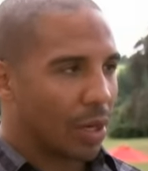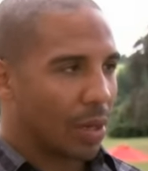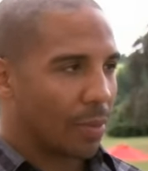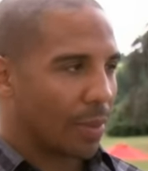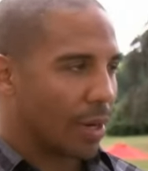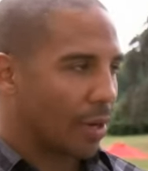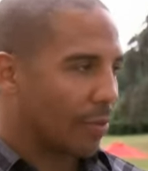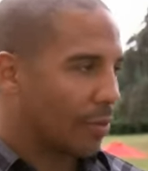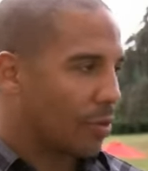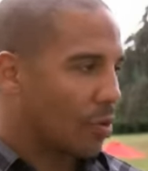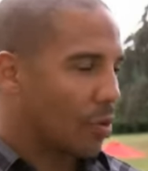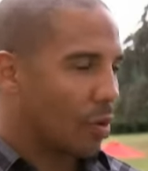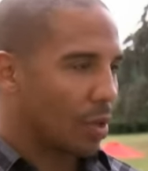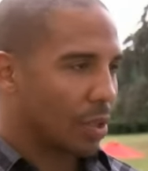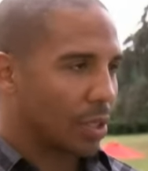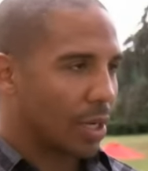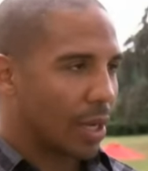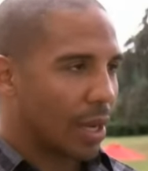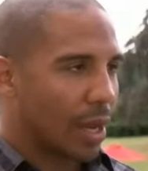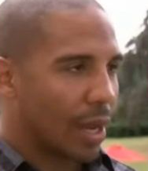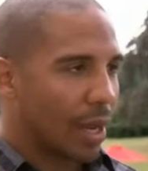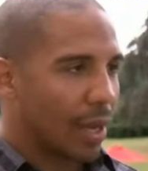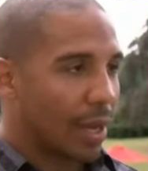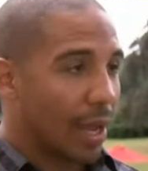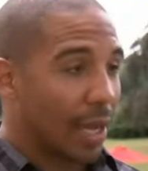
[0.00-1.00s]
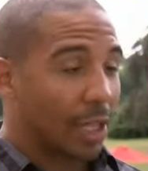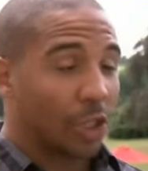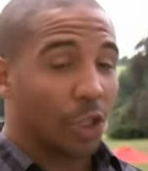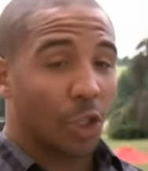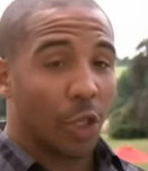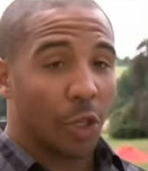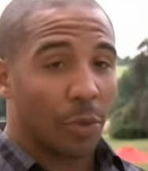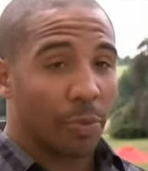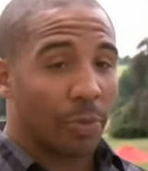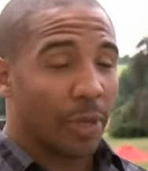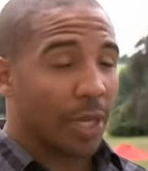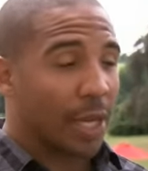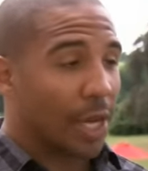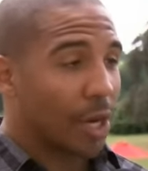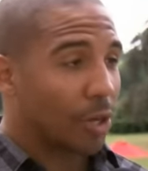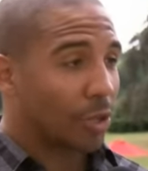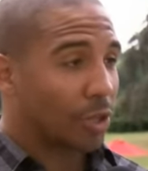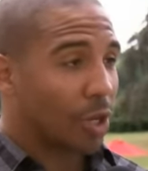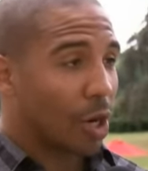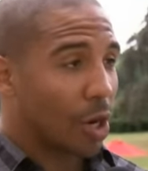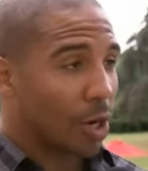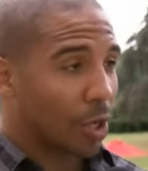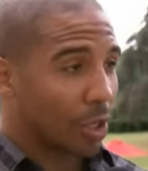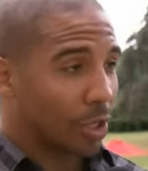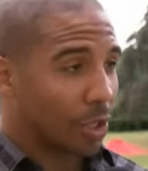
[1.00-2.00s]
I mean, of course, I shouldn't be here
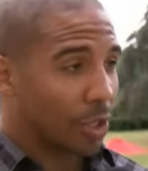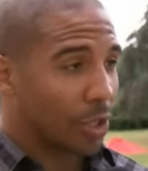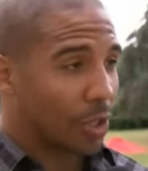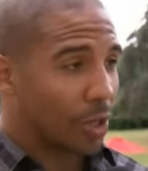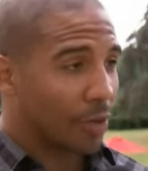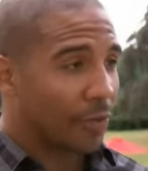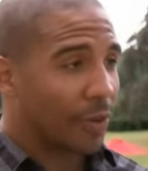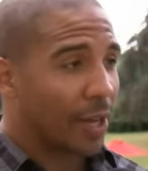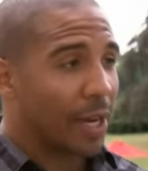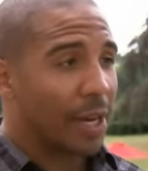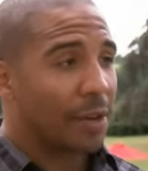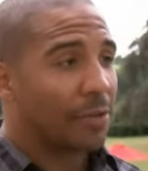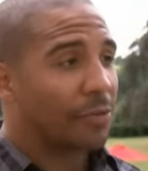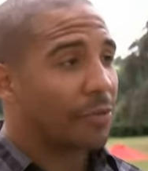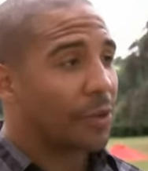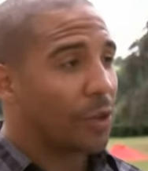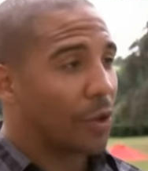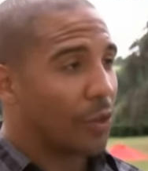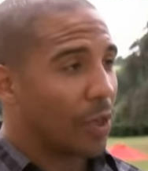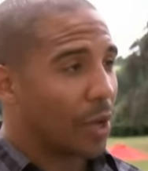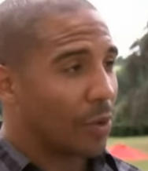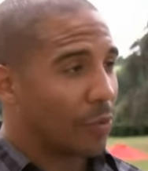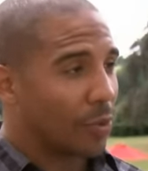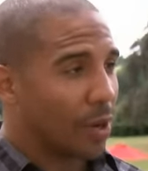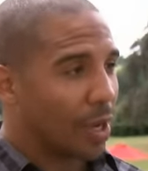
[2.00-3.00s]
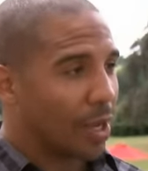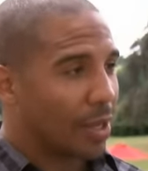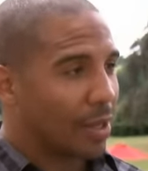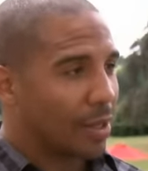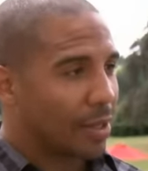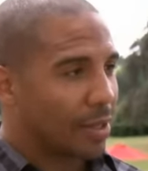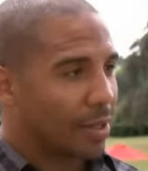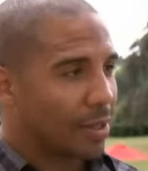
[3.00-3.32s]
talking to you if I didn't feel that way.